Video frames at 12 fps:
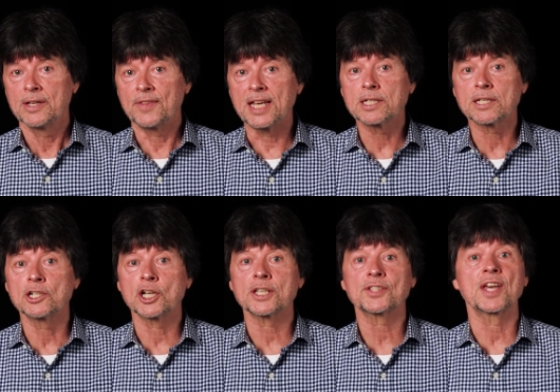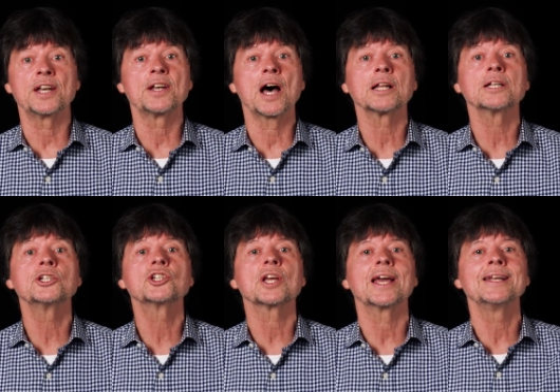They suggest that
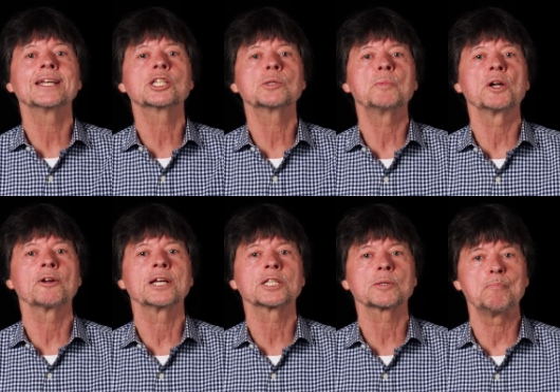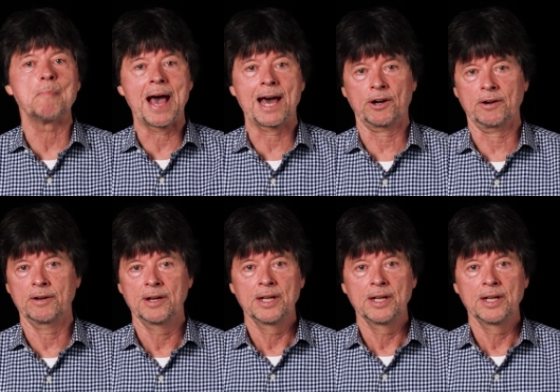knowledge and experience matter,